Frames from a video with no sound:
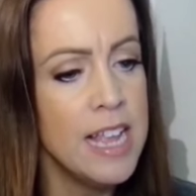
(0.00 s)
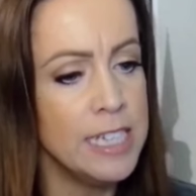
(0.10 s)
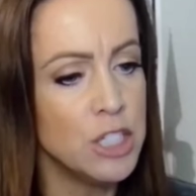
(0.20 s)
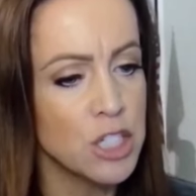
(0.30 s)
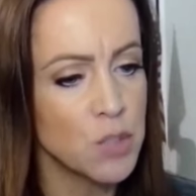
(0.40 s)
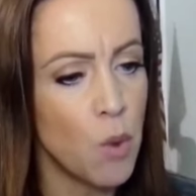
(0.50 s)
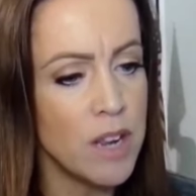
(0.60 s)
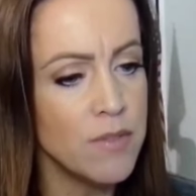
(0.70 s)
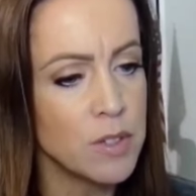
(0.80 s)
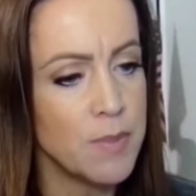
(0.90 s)
is just one
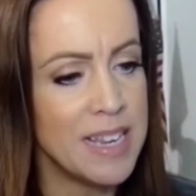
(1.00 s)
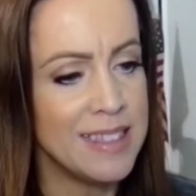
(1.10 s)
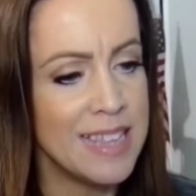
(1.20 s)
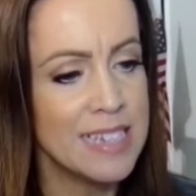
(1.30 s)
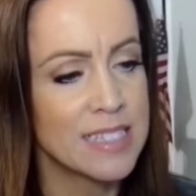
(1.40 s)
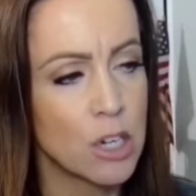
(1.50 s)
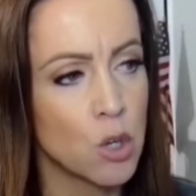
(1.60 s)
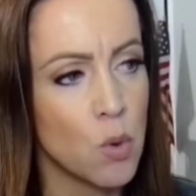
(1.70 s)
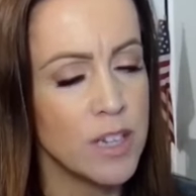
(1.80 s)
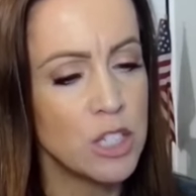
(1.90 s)
of those many things that are
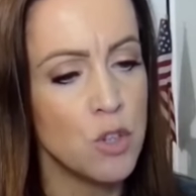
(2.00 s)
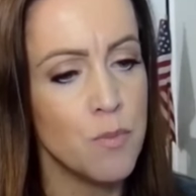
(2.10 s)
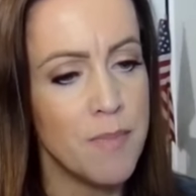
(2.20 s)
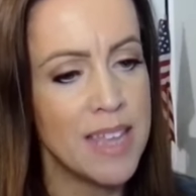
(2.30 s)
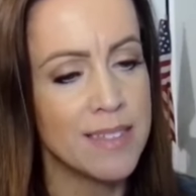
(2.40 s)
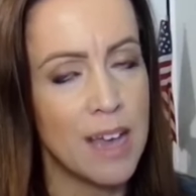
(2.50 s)
going to make that